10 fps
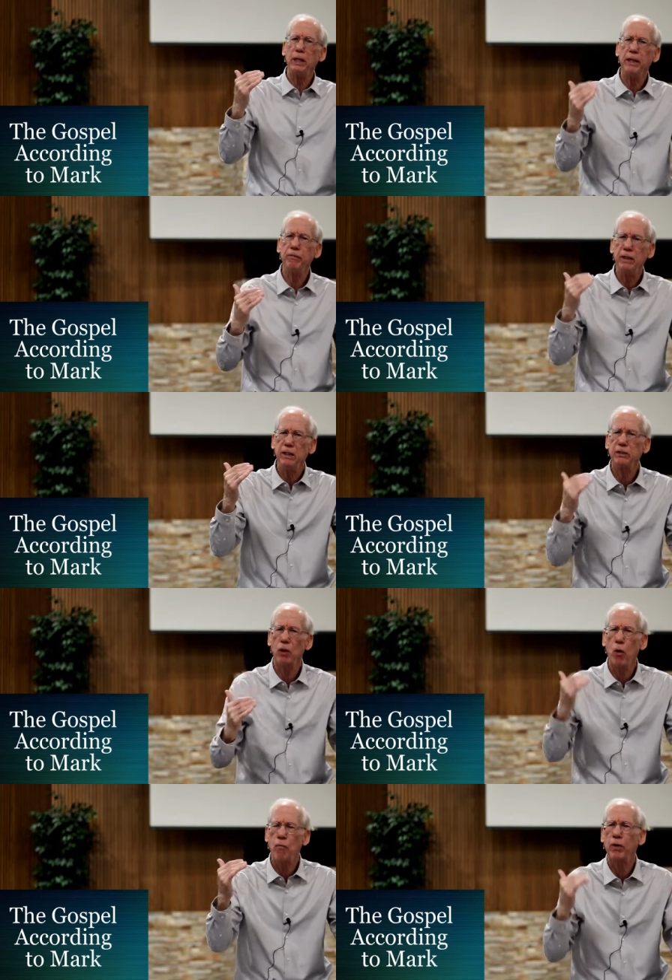we live in
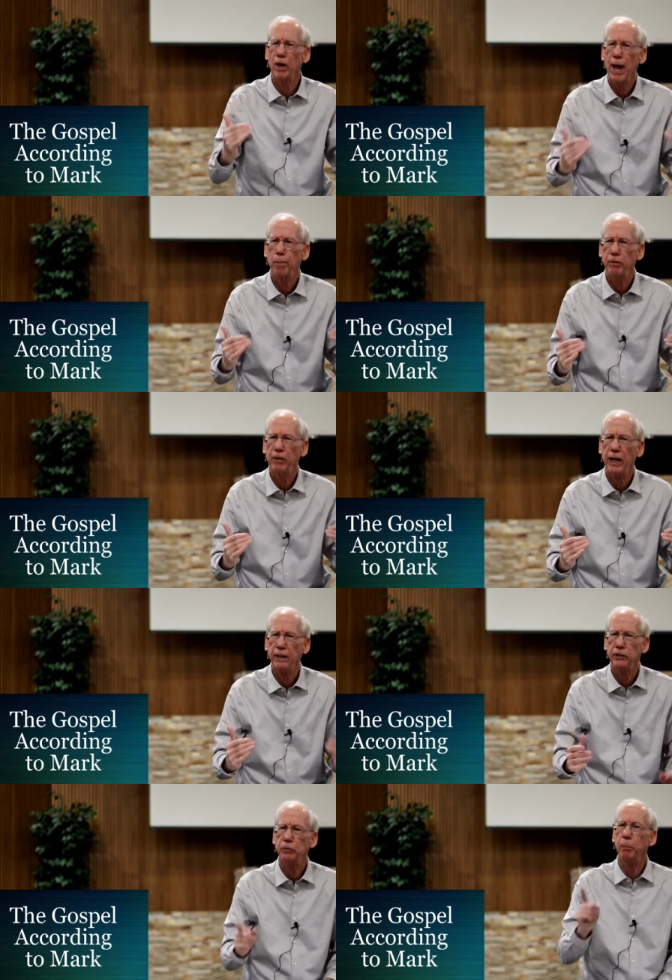this overlap of
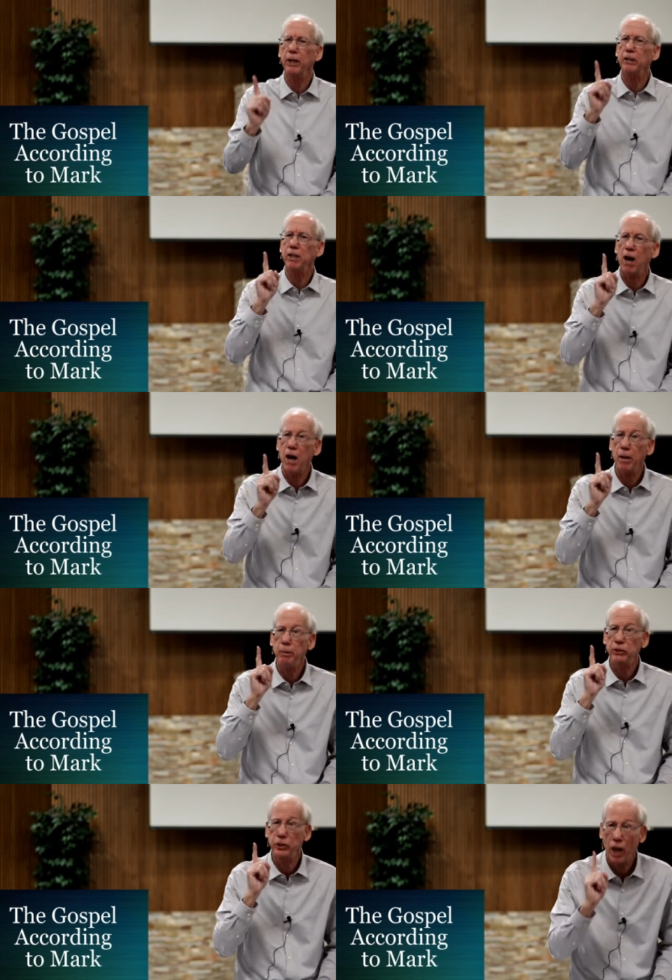ages, but a
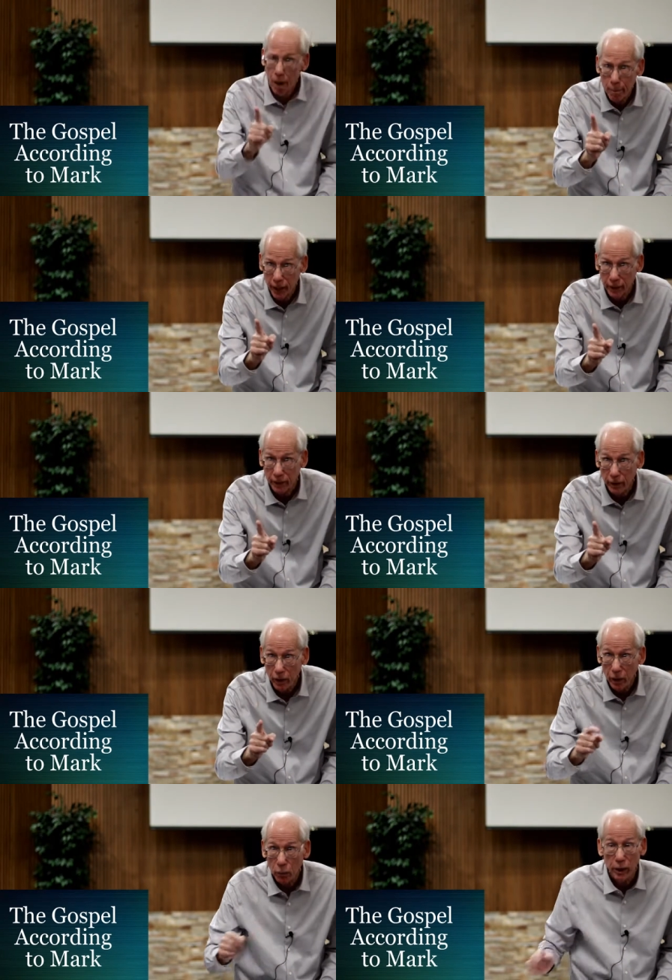time is coming
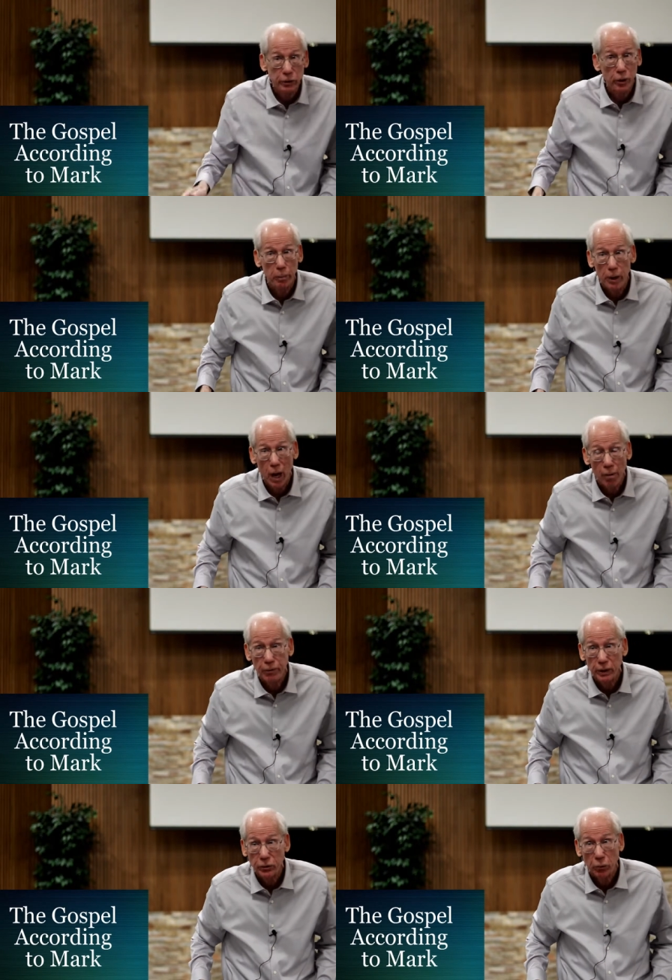when it's going to be
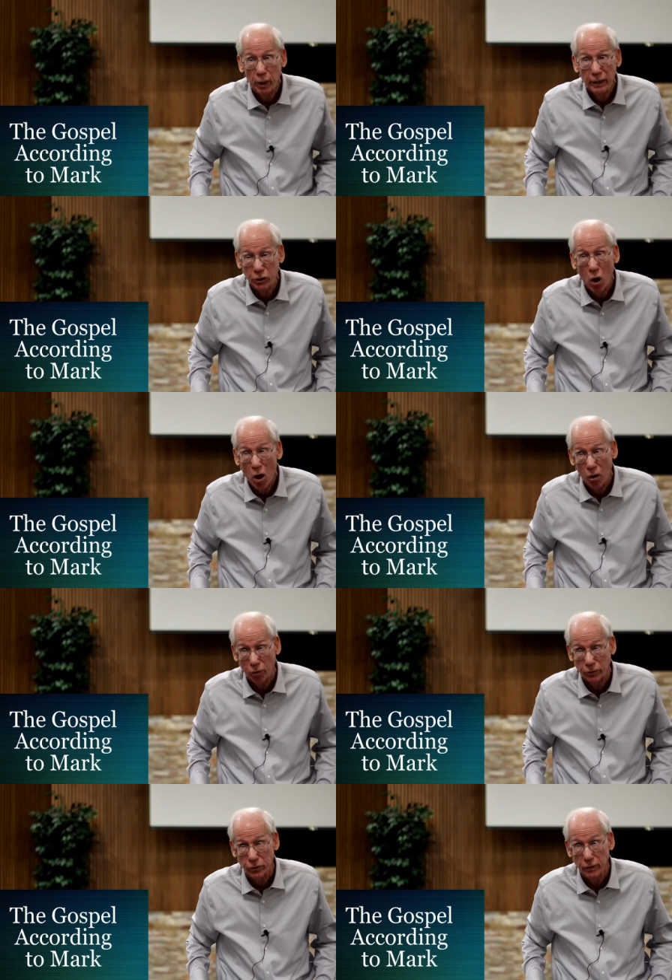obvious to Ray
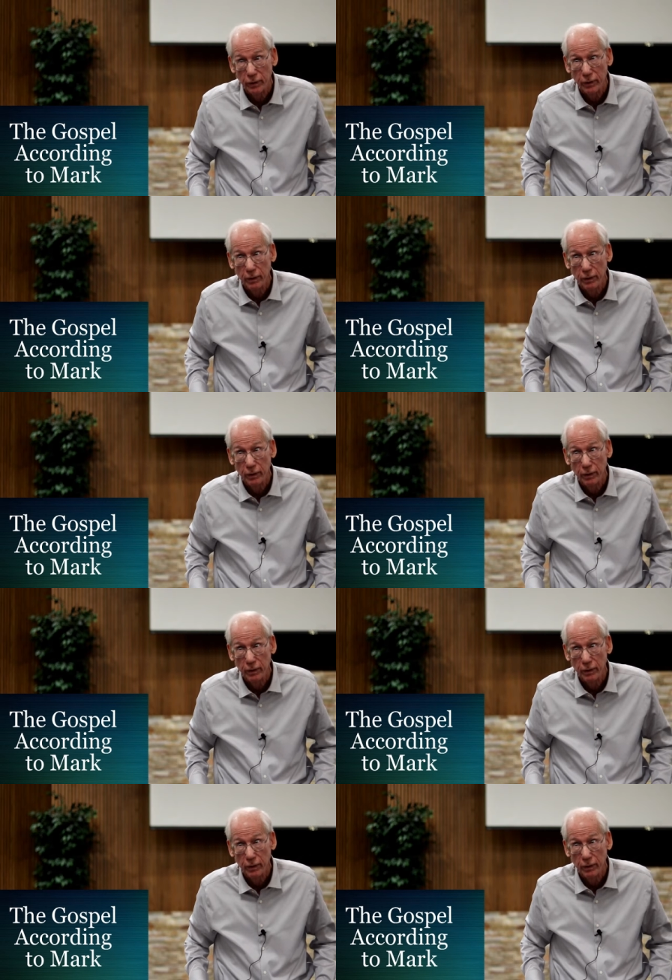Charles.